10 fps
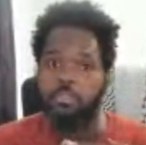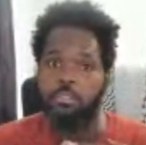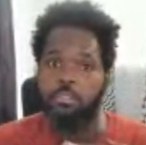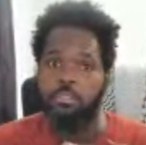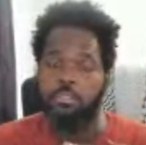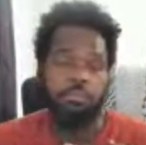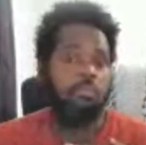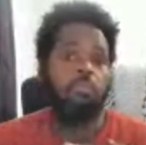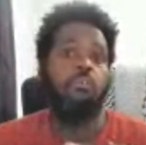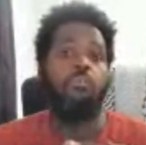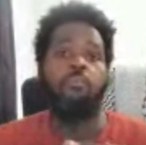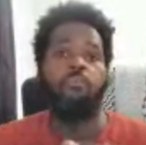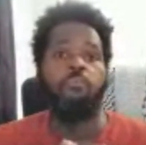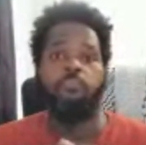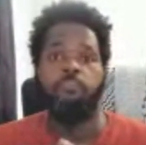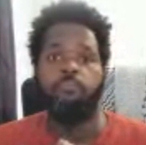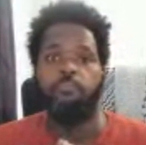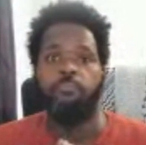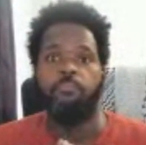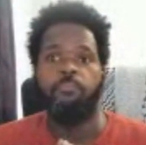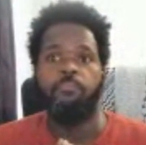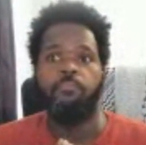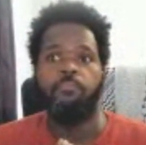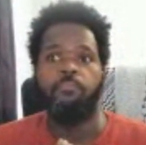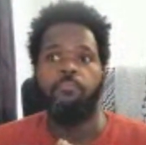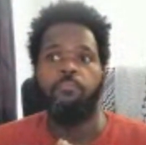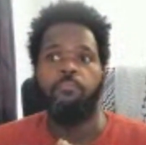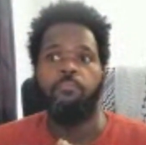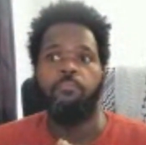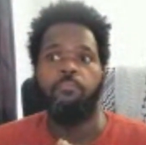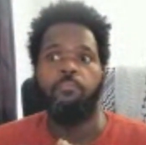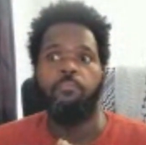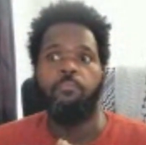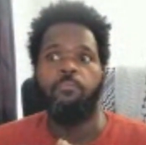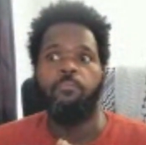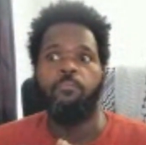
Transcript: Nothing is said.